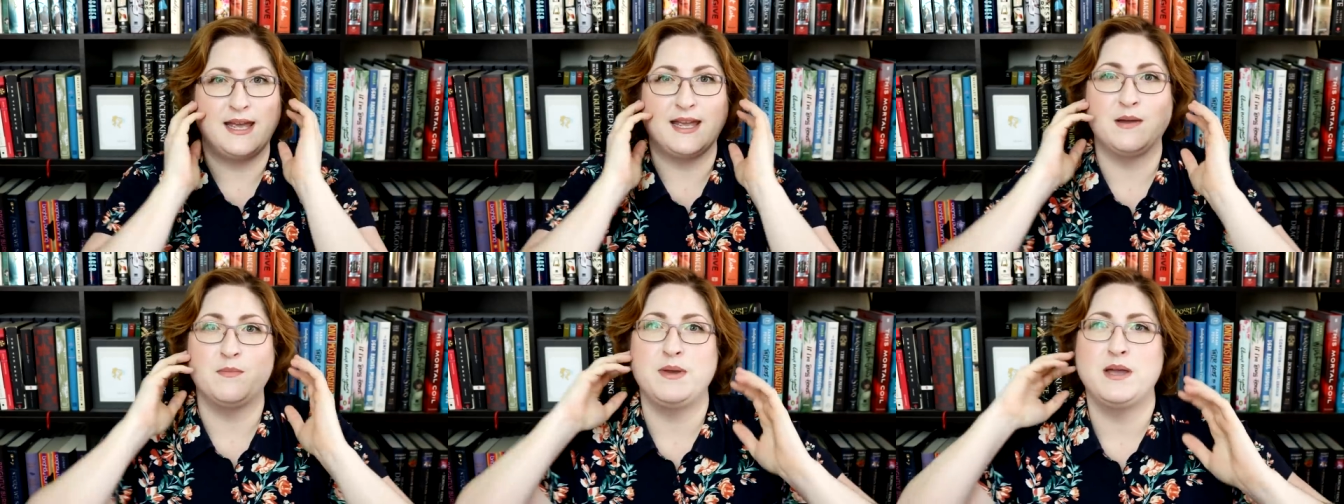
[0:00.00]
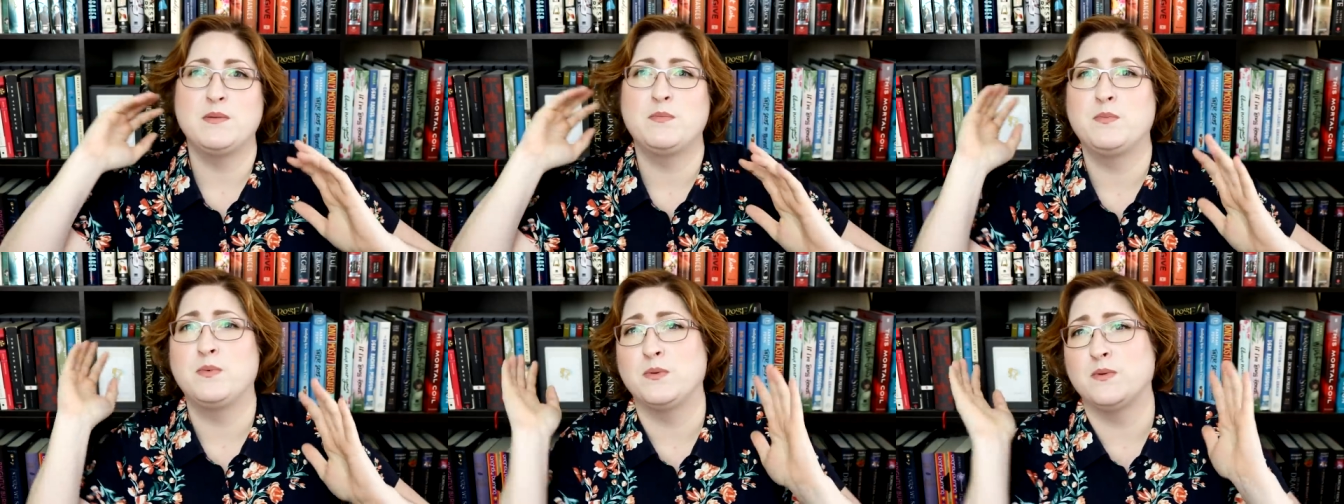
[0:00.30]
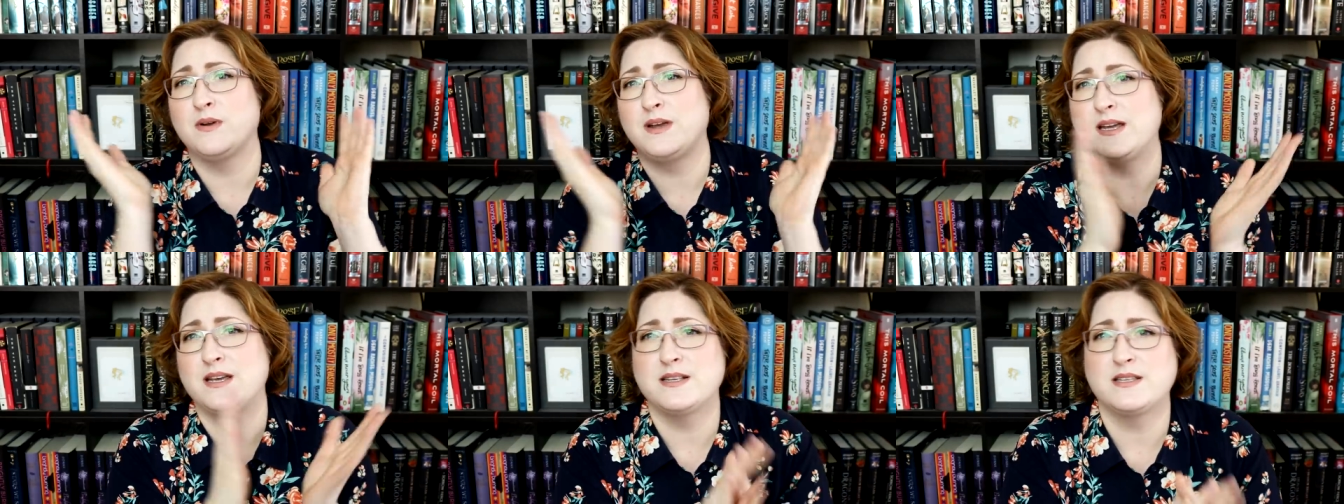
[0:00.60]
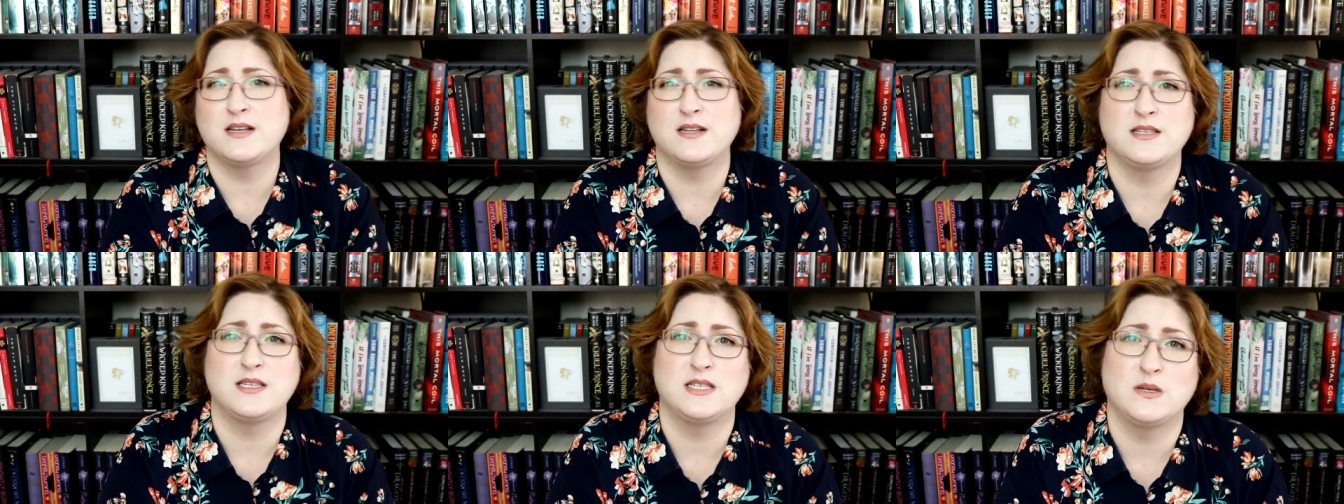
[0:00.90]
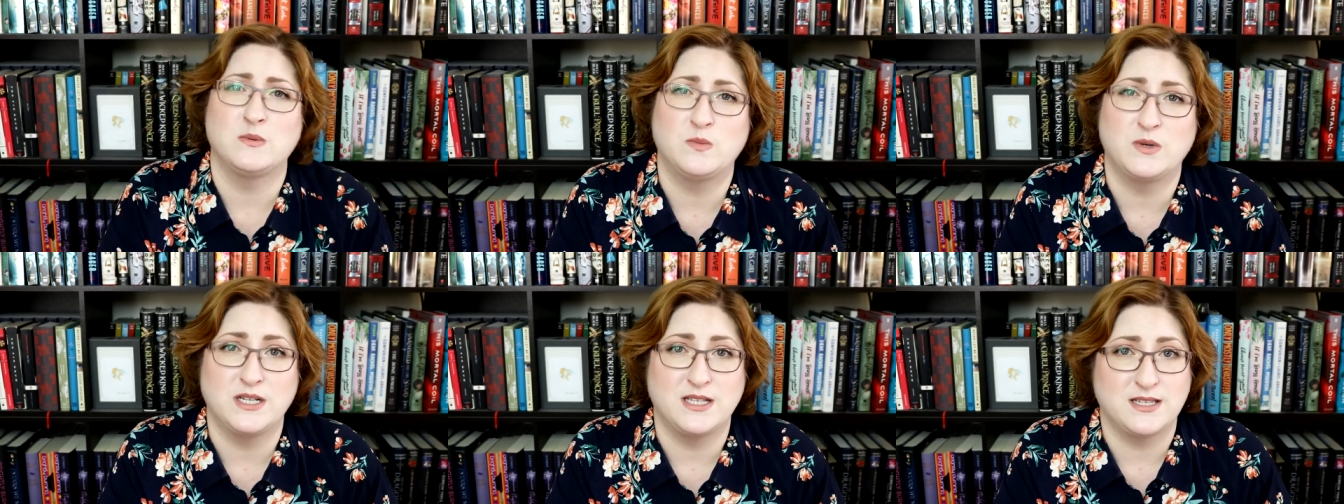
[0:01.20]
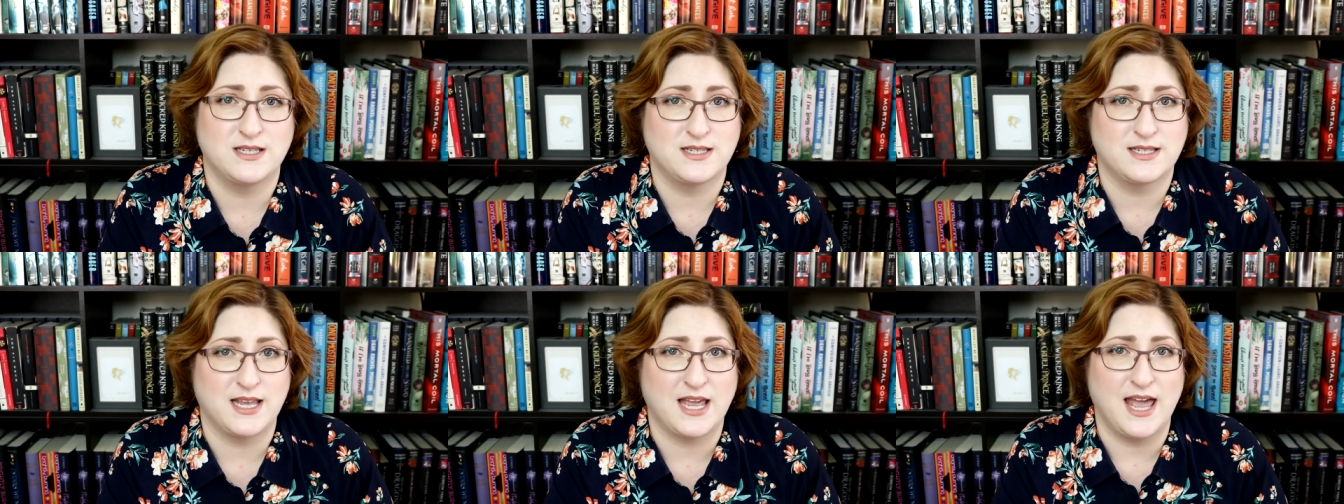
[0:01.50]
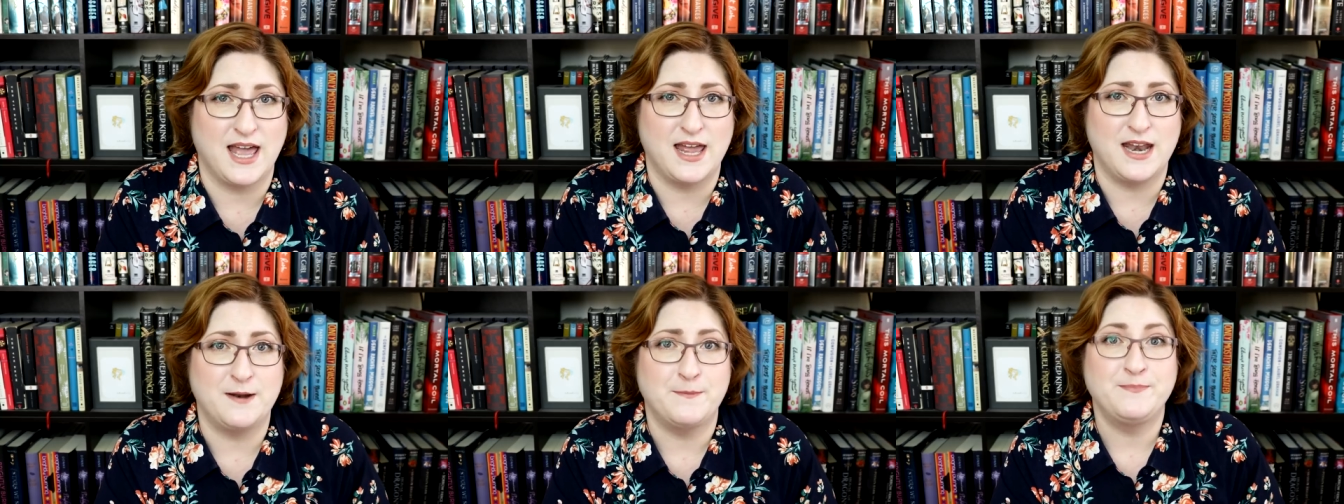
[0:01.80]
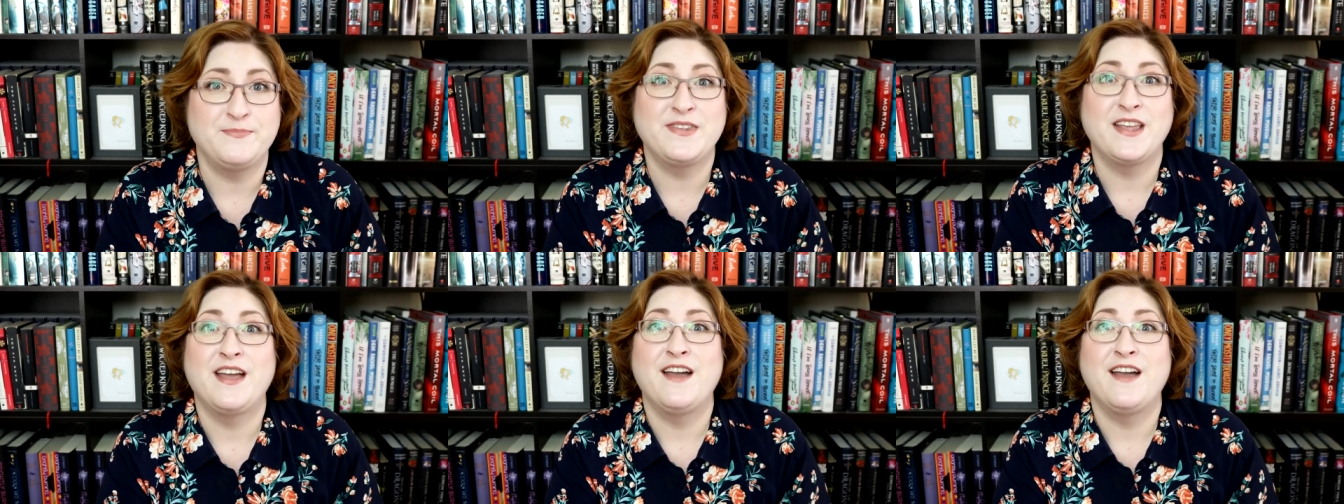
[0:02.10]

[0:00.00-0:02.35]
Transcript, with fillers: It can be a breeze on someone's skin.